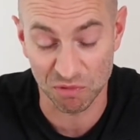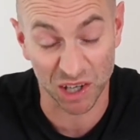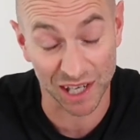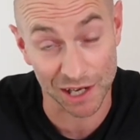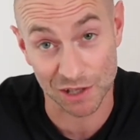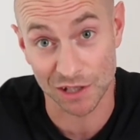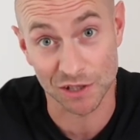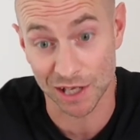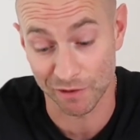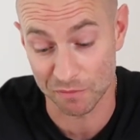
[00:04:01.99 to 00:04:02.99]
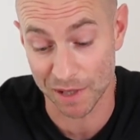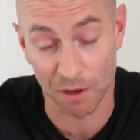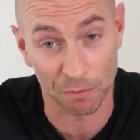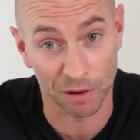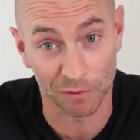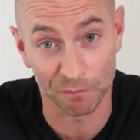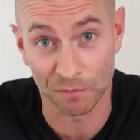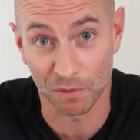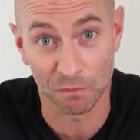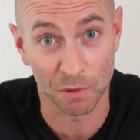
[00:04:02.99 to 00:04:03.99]
I occasionally still have them now, but
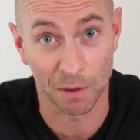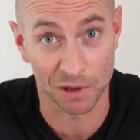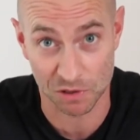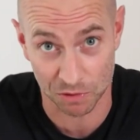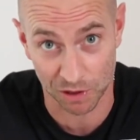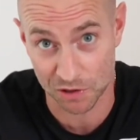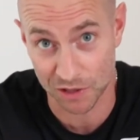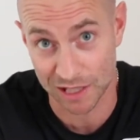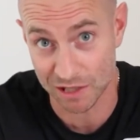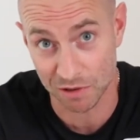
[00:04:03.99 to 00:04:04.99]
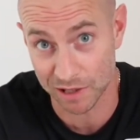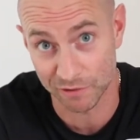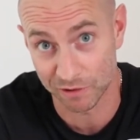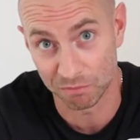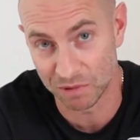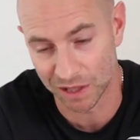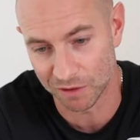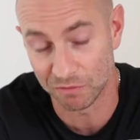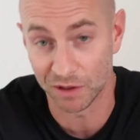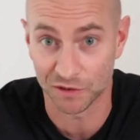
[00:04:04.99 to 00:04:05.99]
Marmite's one of those things you eat, but, you
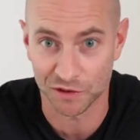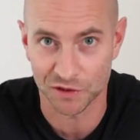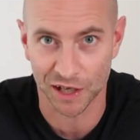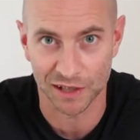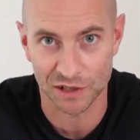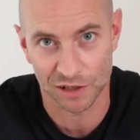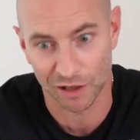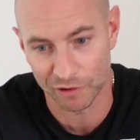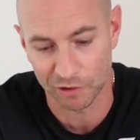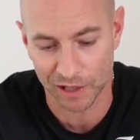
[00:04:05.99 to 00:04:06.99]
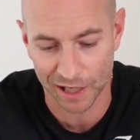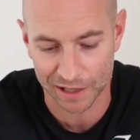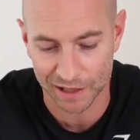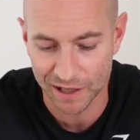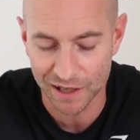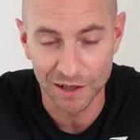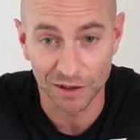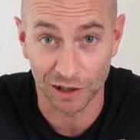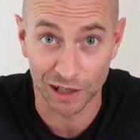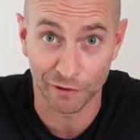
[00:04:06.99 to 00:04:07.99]
know, as the saying is, you love it or you hate it.
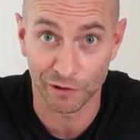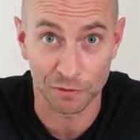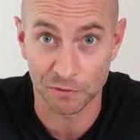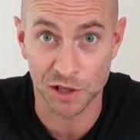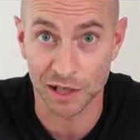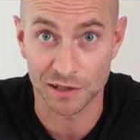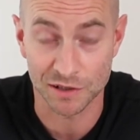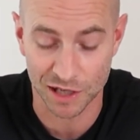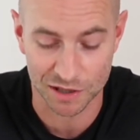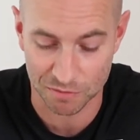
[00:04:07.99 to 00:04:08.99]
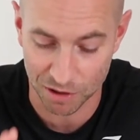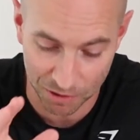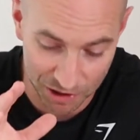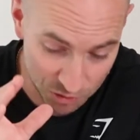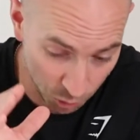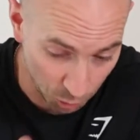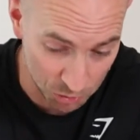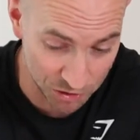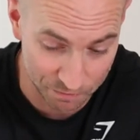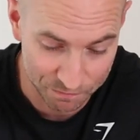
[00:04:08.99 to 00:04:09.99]
I love it with cheese. Cheese and Marmite is
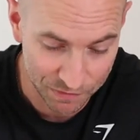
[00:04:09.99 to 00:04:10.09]
awesome.